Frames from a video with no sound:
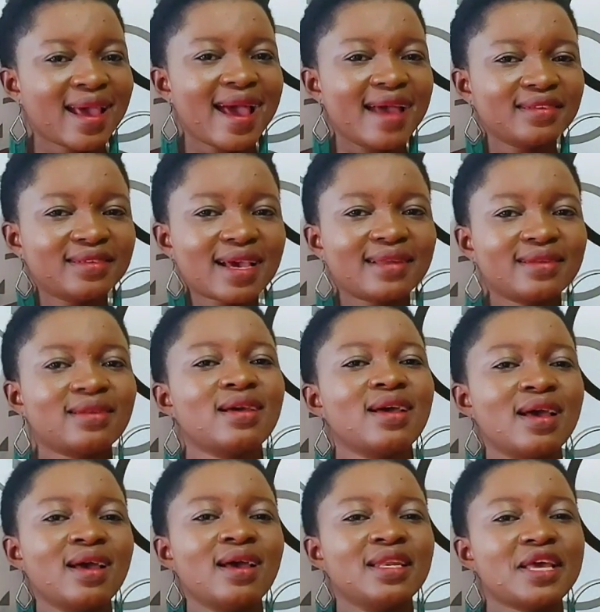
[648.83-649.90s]
and then
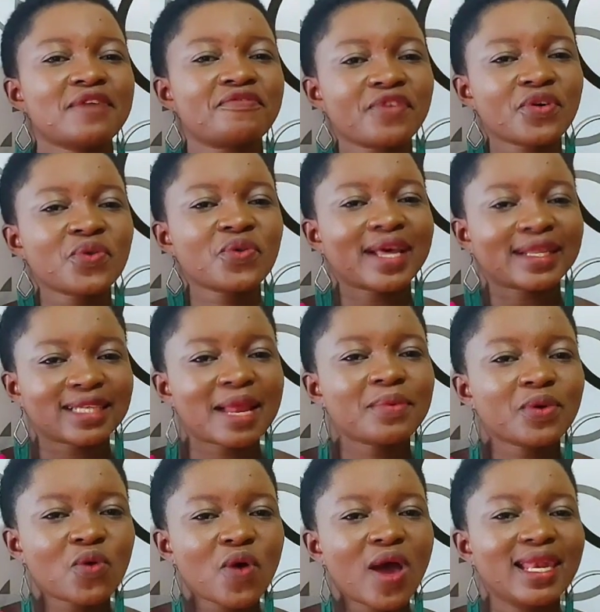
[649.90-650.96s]
they feel that let me
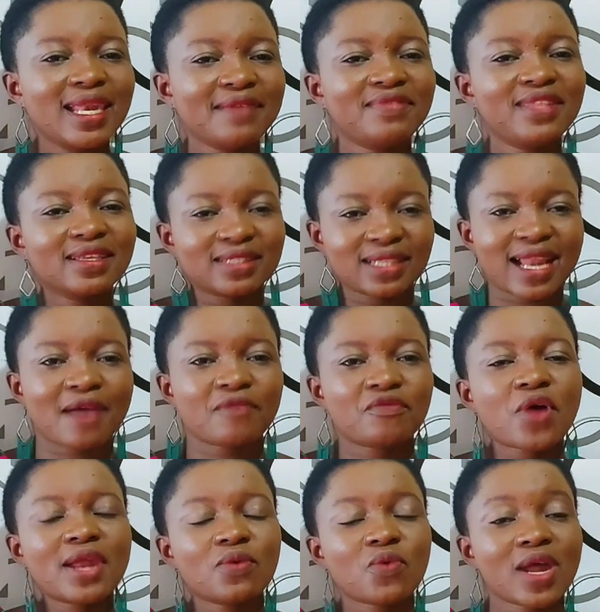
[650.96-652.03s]
go and live this life
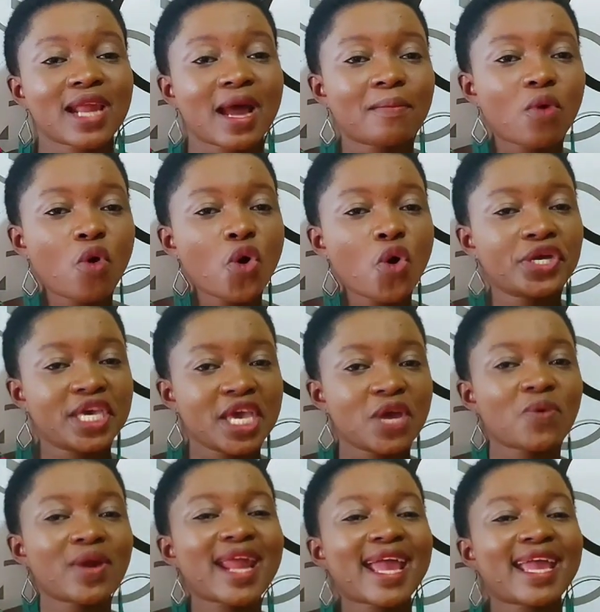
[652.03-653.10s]
when when i'm okay
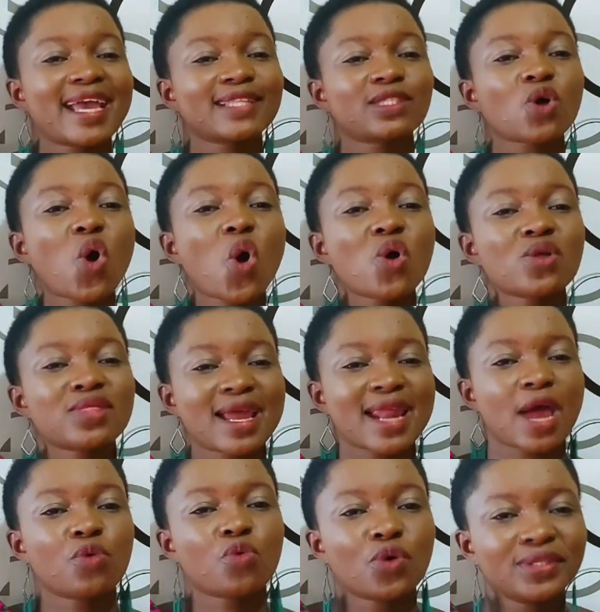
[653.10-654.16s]
when i get all that
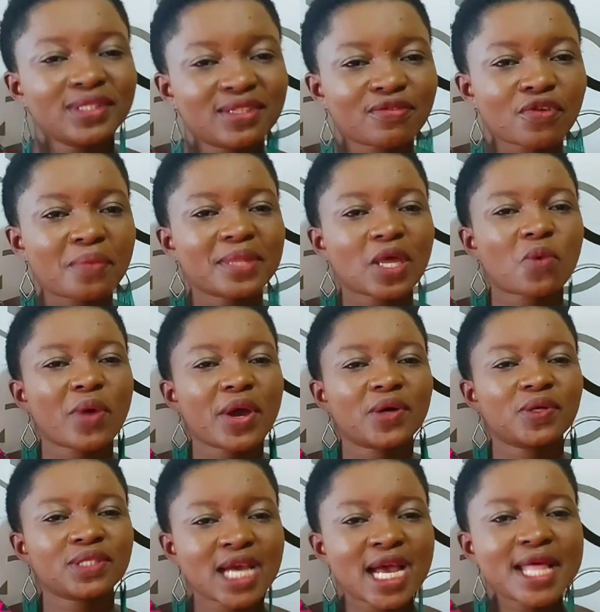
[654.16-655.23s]
i want from the
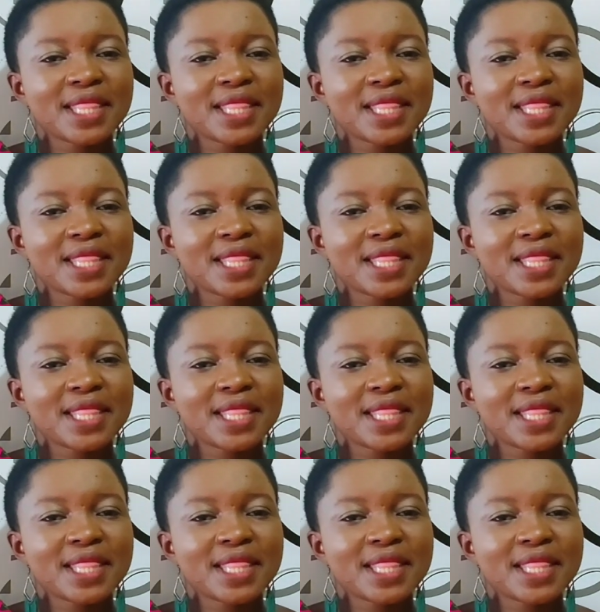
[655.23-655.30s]
world